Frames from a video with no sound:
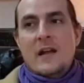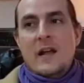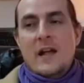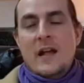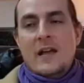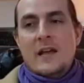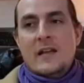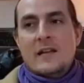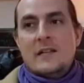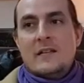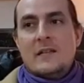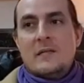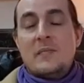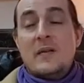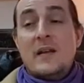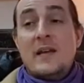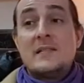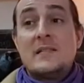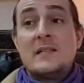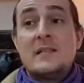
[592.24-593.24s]
and the
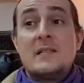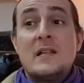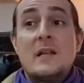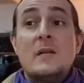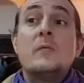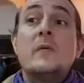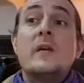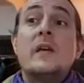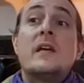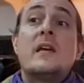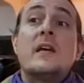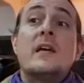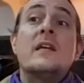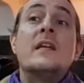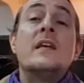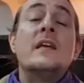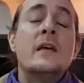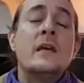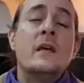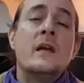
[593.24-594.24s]
places that we can
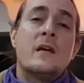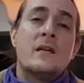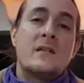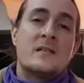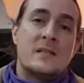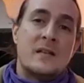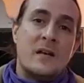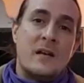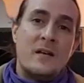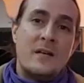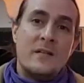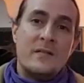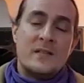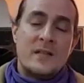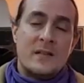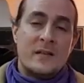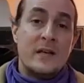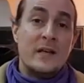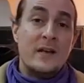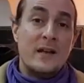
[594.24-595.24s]
heal ourselves
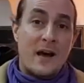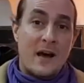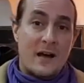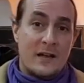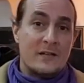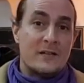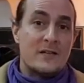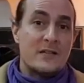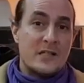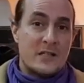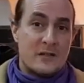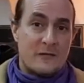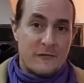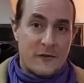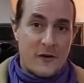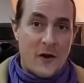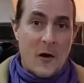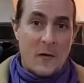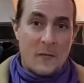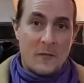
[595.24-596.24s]
and heal others
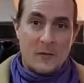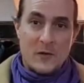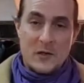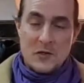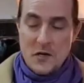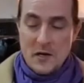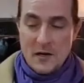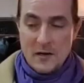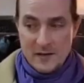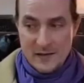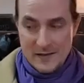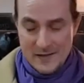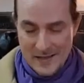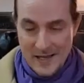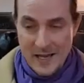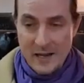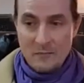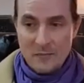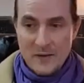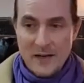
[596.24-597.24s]
from, which are the
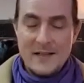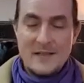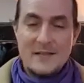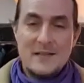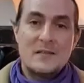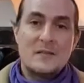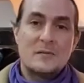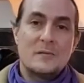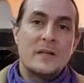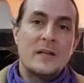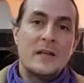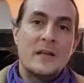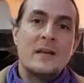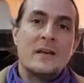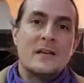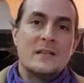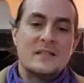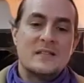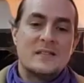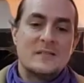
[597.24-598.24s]
same places within
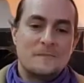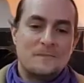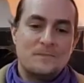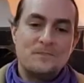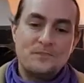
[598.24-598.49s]
us,